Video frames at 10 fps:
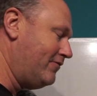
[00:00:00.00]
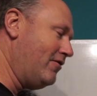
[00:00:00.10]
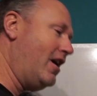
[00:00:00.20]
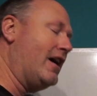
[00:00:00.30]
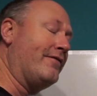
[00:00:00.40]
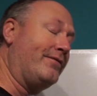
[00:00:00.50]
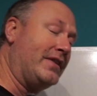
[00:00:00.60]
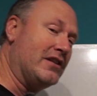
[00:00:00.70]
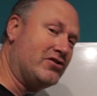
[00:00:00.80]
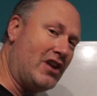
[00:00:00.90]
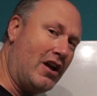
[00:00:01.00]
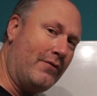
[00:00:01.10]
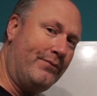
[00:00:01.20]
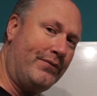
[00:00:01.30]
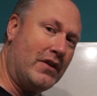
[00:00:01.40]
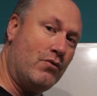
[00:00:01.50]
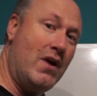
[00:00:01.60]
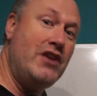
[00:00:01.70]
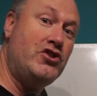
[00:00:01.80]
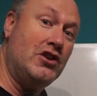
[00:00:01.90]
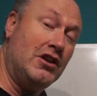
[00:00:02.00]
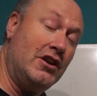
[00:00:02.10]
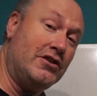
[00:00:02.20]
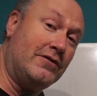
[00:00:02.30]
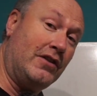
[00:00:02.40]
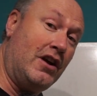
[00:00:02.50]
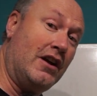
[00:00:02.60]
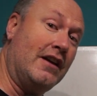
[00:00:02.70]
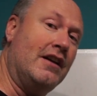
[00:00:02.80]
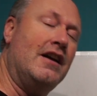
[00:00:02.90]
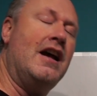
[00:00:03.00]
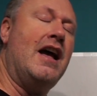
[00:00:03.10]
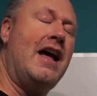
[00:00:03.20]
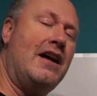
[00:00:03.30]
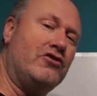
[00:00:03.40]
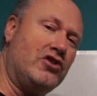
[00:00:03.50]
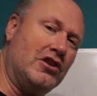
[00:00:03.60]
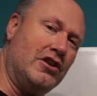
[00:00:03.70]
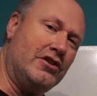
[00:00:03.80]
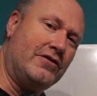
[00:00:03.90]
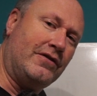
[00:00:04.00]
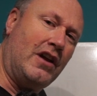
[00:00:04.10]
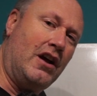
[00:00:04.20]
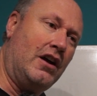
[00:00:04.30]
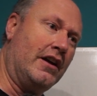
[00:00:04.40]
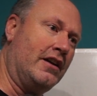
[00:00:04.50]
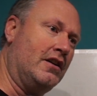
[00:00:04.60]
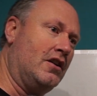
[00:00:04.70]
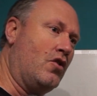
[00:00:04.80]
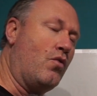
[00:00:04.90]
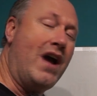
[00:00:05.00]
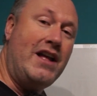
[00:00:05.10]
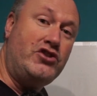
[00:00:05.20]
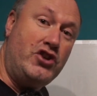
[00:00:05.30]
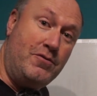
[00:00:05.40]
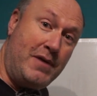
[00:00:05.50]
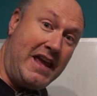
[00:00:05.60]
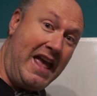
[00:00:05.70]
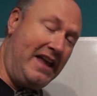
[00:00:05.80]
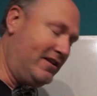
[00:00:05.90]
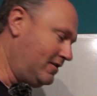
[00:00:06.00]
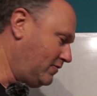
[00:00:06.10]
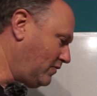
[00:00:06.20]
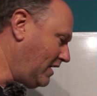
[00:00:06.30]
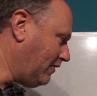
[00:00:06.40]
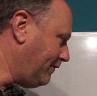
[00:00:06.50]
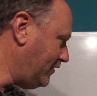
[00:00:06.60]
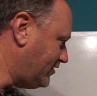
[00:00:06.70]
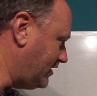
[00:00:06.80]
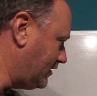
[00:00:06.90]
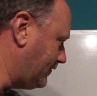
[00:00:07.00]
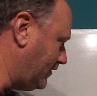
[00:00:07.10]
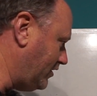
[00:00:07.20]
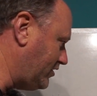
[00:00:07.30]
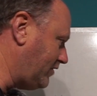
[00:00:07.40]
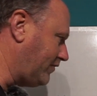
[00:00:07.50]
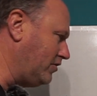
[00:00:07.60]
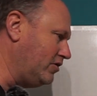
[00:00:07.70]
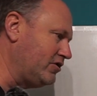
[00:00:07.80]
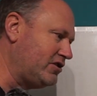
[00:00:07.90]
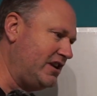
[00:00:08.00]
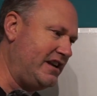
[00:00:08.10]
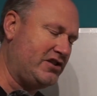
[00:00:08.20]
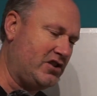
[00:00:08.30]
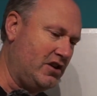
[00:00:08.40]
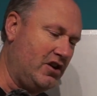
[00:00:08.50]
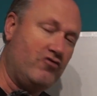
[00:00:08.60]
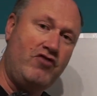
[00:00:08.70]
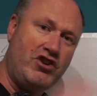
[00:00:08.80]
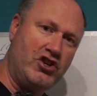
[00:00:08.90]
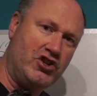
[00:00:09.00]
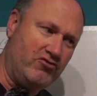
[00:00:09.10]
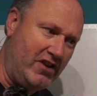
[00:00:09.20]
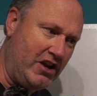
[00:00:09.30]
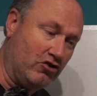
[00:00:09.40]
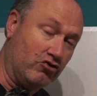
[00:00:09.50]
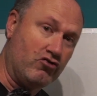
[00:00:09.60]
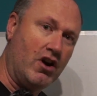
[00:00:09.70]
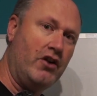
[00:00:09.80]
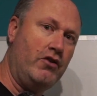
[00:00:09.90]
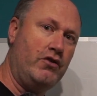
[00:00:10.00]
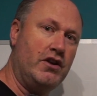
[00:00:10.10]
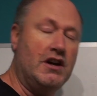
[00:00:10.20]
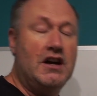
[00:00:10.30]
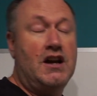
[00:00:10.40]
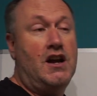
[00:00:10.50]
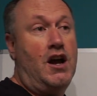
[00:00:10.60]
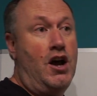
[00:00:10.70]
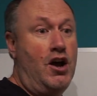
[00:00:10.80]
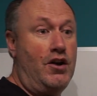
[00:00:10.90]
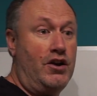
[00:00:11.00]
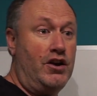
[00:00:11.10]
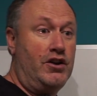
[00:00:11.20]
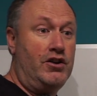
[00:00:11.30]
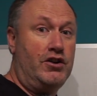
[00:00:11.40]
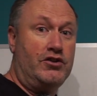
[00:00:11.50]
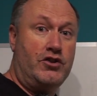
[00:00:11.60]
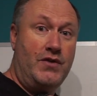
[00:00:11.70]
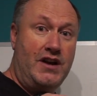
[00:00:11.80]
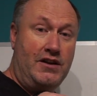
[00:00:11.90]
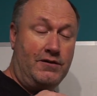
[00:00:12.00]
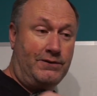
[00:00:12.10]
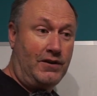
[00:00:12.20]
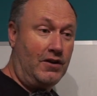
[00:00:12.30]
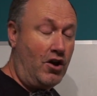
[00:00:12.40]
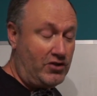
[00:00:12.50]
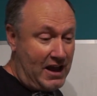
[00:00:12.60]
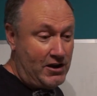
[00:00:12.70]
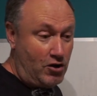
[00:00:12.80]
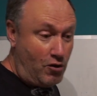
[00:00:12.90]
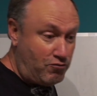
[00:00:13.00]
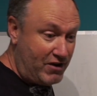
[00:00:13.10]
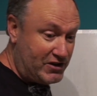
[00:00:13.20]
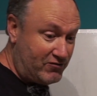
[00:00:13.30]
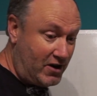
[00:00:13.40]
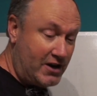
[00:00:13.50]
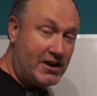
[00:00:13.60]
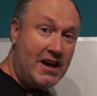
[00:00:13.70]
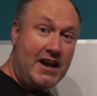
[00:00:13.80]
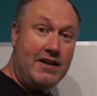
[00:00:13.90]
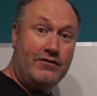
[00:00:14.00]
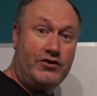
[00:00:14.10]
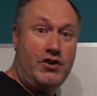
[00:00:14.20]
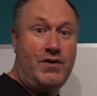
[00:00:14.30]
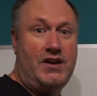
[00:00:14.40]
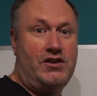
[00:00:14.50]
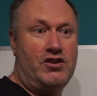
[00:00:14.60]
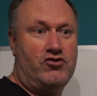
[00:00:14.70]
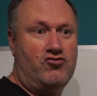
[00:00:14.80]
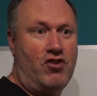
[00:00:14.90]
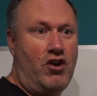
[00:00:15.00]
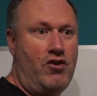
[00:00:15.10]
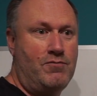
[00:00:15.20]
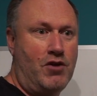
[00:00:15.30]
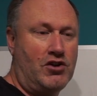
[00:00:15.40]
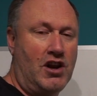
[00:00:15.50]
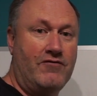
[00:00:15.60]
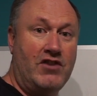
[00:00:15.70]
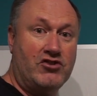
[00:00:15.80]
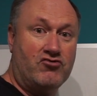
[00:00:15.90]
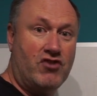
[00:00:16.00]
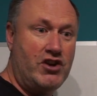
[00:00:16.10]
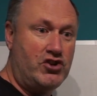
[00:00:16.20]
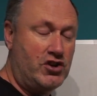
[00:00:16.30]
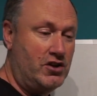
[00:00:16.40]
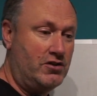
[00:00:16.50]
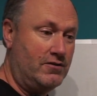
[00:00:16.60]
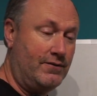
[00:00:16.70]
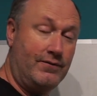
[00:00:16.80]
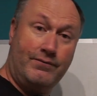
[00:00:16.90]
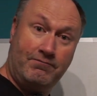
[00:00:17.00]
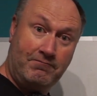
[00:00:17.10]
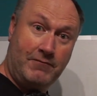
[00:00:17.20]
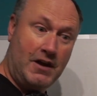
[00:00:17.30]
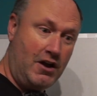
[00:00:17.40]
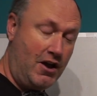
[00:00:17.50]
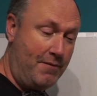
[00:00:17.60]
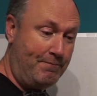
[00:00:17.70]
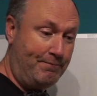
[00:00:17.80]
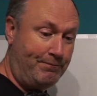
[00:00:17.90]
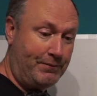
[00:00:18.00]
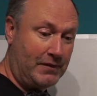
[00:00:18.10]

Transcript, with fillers: right, so where do you learn to fly? How do you learn to fly? Where do you begin? Well, first things first, of course, is registering your drone, uh, doing the getting an operator ID, doing the drone model and registration, um,